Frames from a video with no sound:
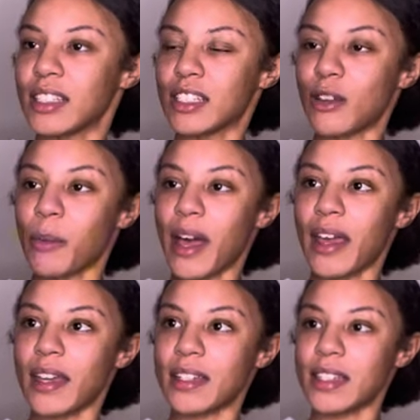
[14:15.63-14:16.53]
So my
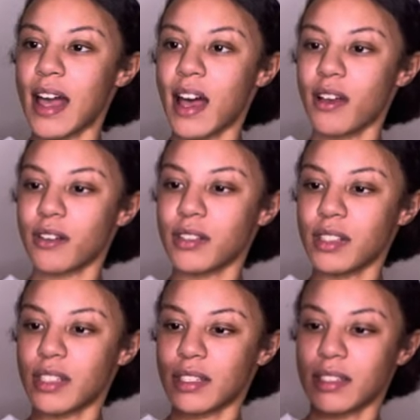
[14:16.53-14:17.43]
hand towels,
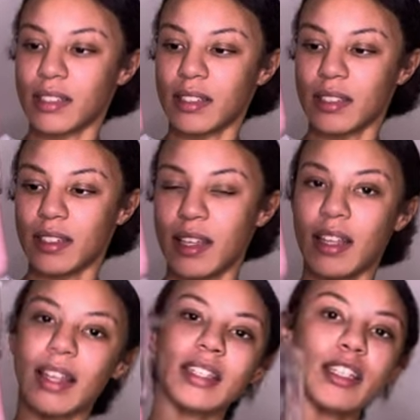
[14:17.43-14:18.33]

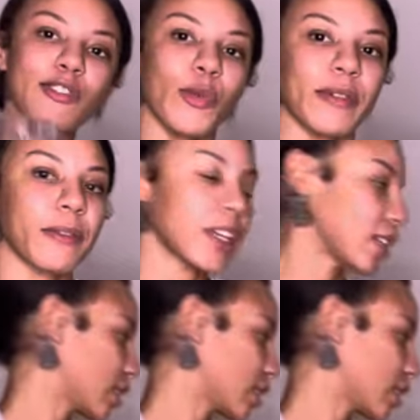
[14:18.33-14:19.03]
let's see if one fits.